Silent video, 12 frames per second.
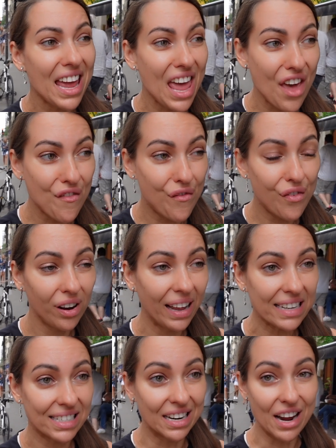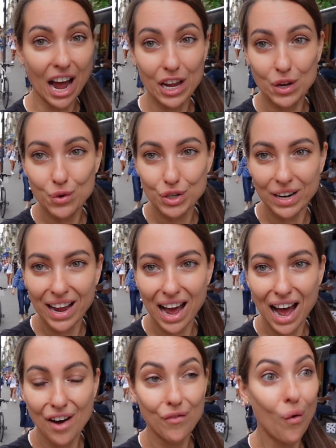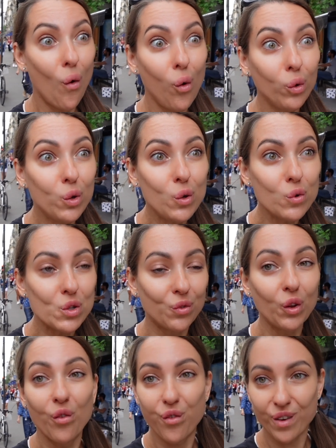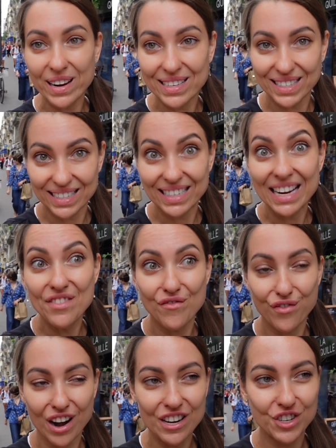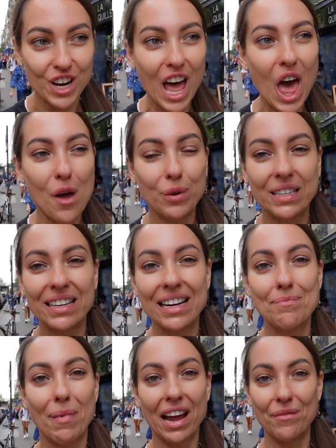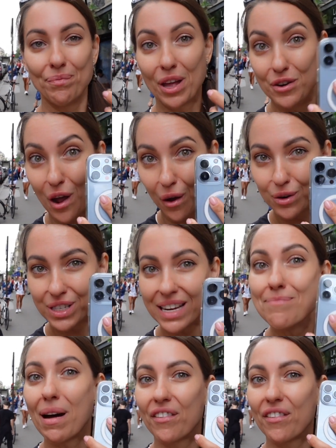every lesson, I usually have all useful phrases in French written in my notes, in my